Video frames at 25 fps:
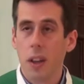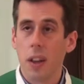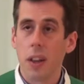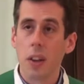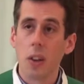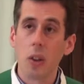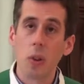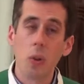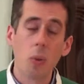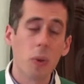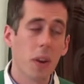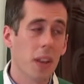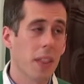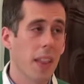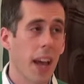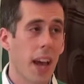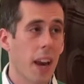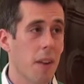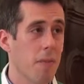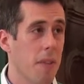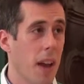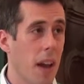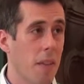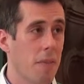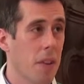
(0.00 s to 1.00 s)
including
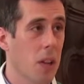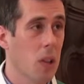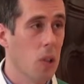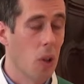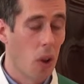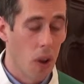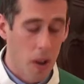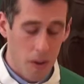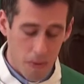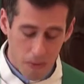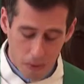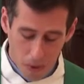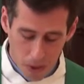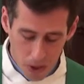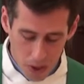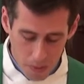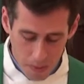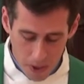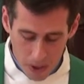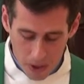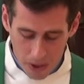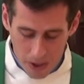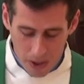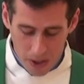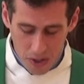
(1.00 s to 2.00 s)
that of having law
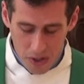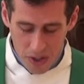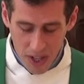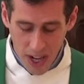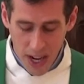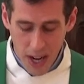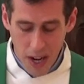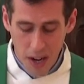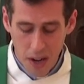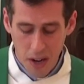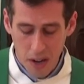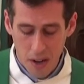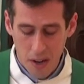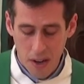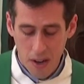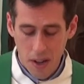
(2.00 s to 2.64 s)
enforcement on our side,